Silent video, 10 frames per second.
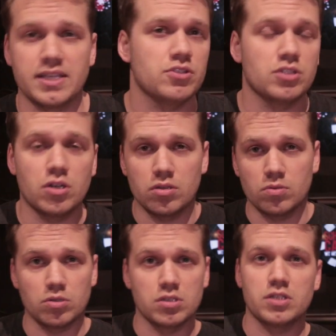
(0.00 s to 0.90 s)
I used to go to the
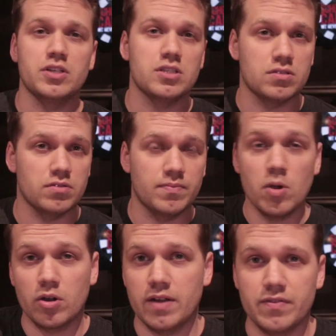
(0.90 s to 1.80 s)
World Series of
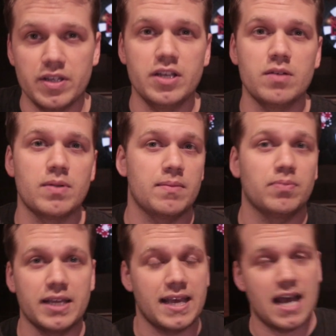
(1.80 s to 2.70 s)
Poker every year, but I'd
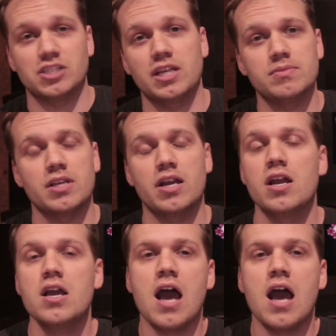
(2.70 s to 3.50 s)
play cash games there.